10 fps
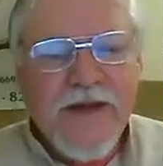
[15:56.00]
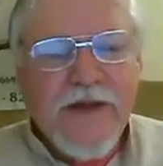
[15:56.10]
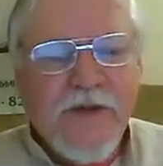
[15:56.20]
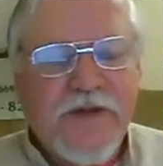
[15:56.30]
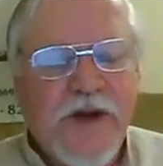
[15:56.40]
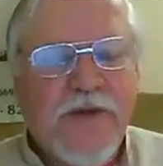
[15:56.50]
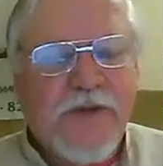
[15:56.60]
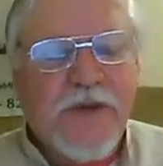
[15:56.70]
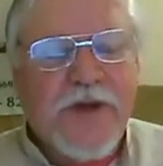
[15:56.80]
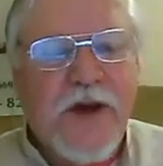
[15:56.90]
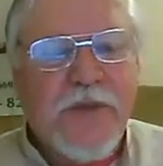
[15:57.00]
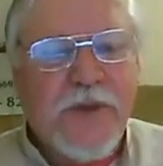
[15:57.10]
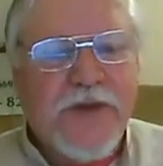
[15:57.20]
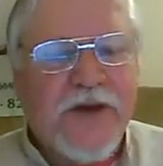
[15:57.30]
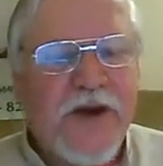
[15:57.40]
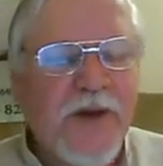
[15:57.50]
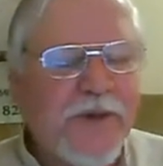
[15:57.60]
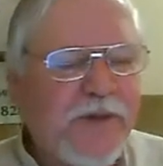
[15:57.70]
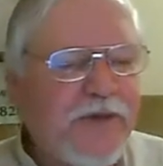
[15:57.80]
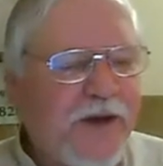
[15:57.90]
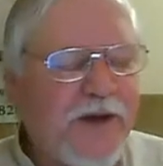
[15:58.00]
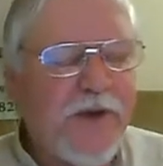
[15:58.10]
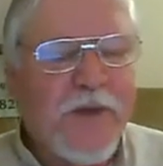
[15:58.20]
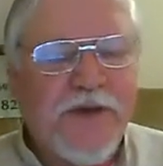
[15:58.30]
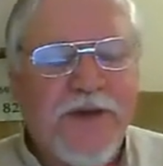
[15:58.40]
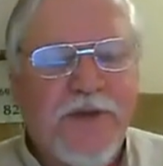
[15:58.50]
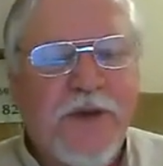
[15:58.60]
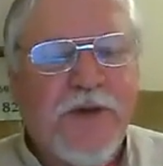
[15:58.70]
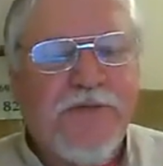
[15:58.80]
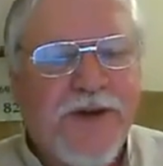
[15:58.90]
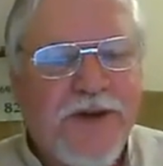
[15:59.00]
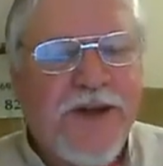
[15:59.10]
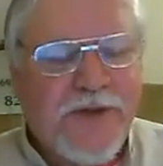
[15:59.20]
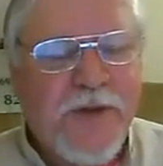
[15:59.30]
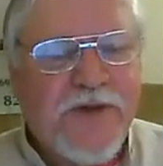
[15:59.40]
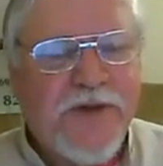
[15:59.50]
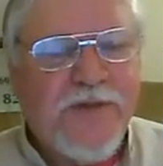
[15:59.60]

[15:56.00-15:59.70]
was covered with carpet. The carpet was 100% wool, very expensive